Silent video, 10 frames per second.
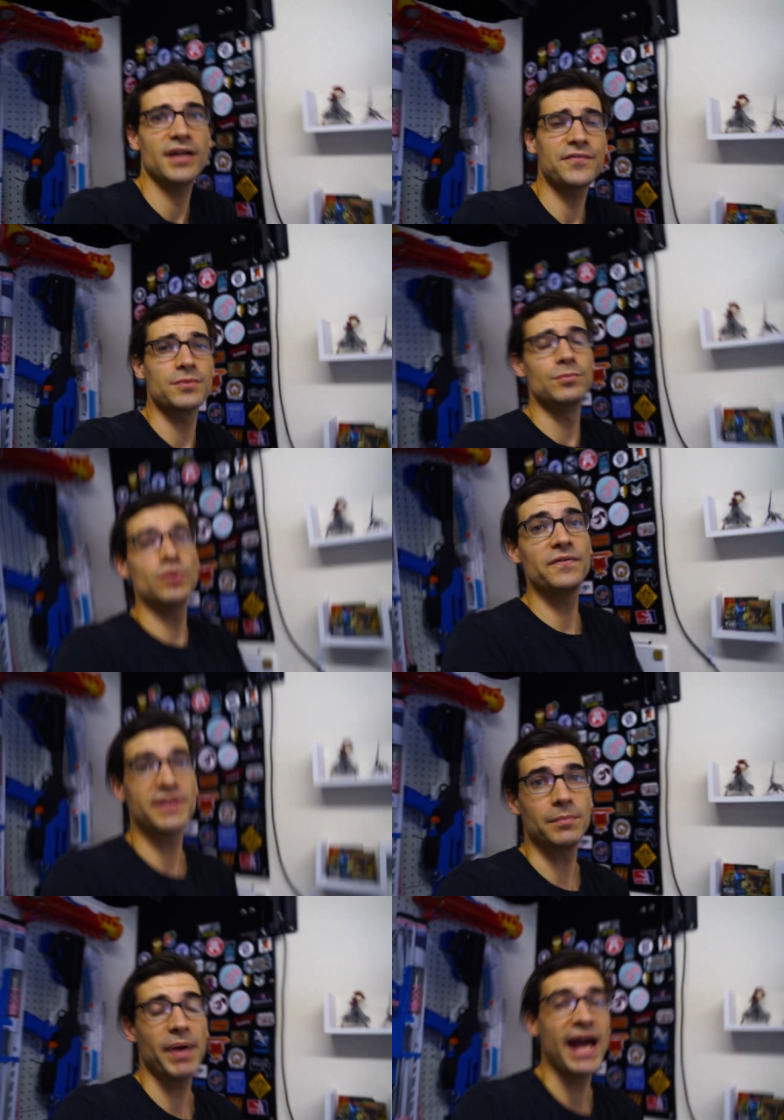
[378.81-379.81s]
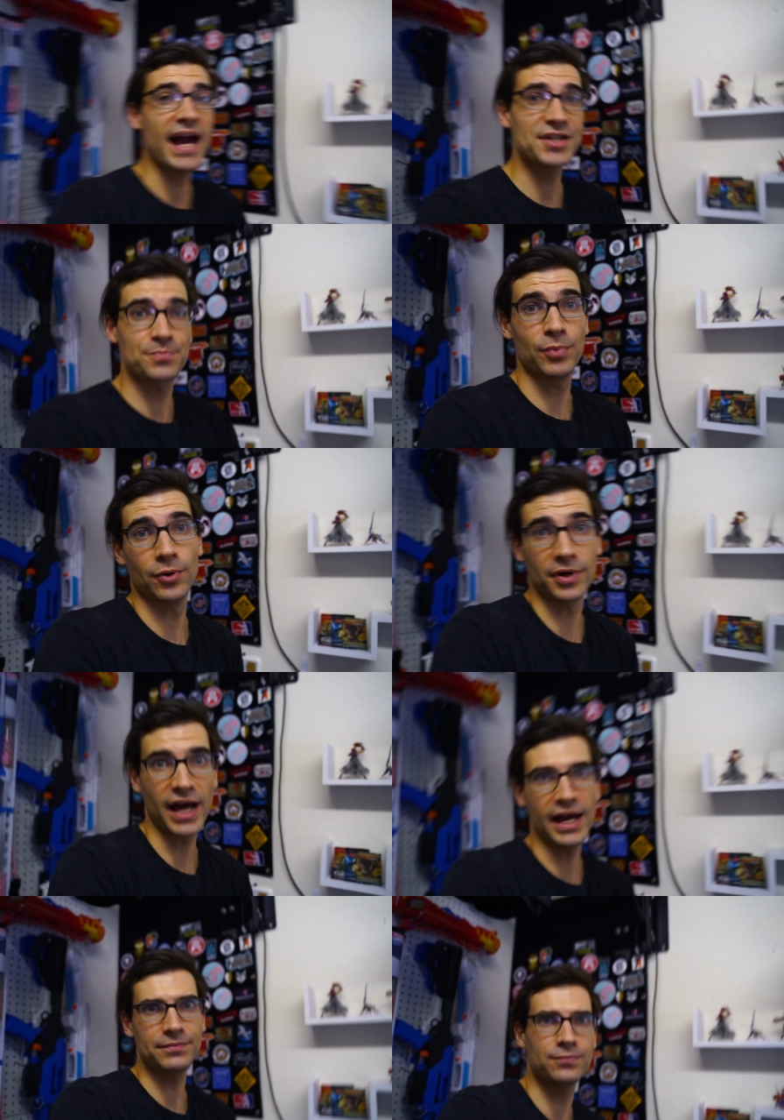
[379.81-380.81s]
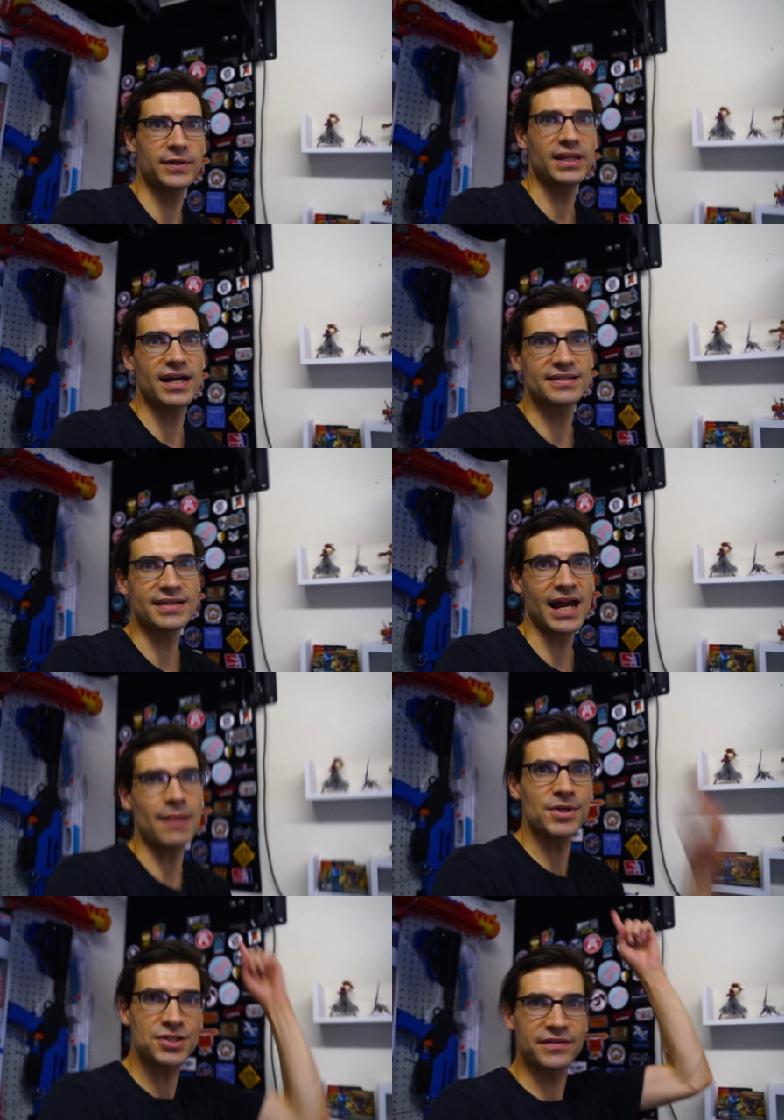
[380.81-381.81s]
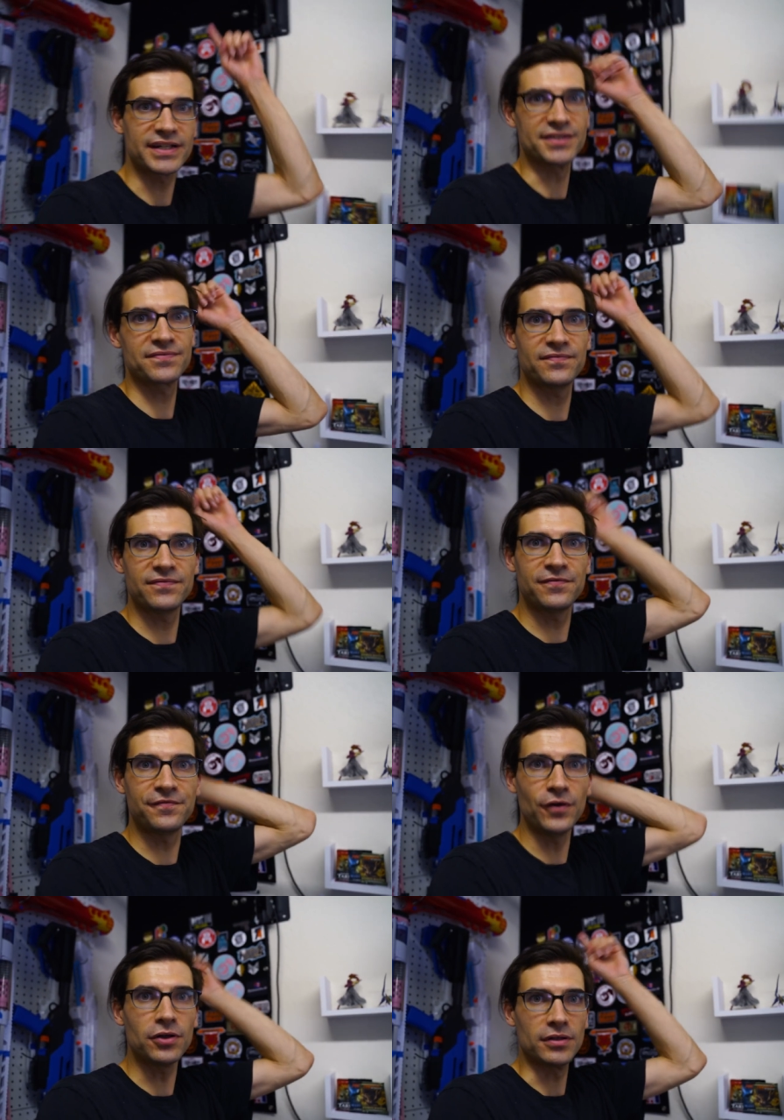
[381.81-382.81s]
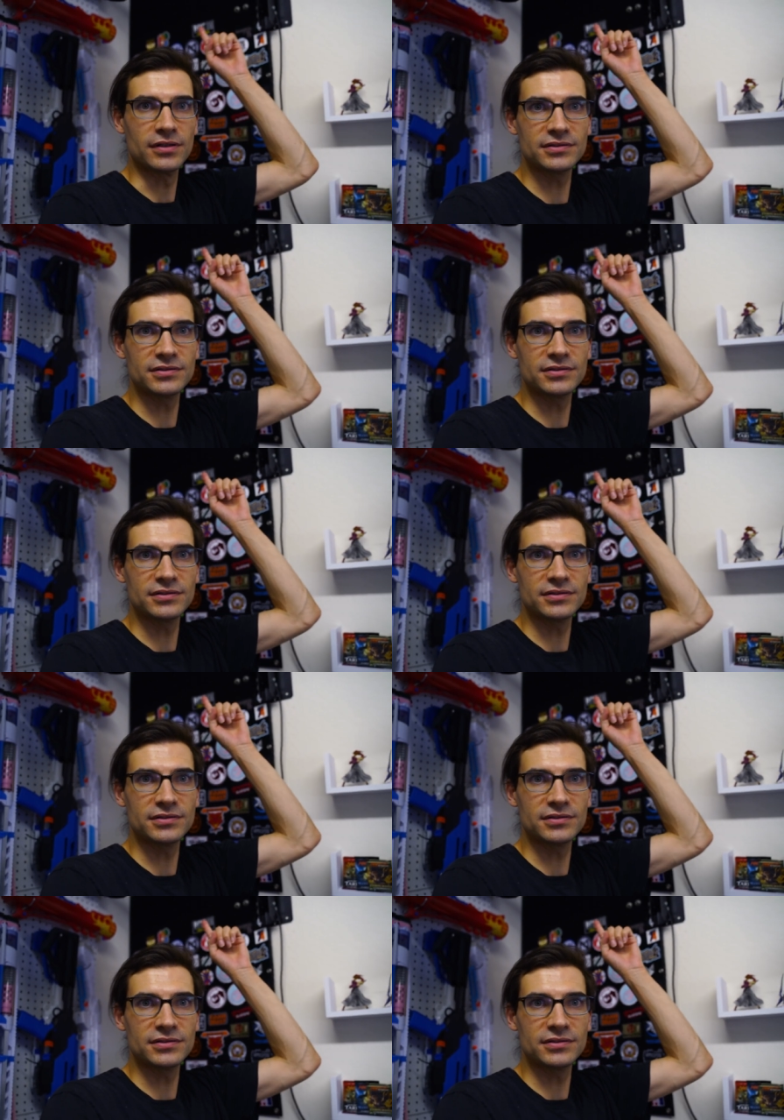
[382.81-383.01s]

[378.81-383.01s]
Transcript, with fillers: After moving the patch board, I realized how much of it is full.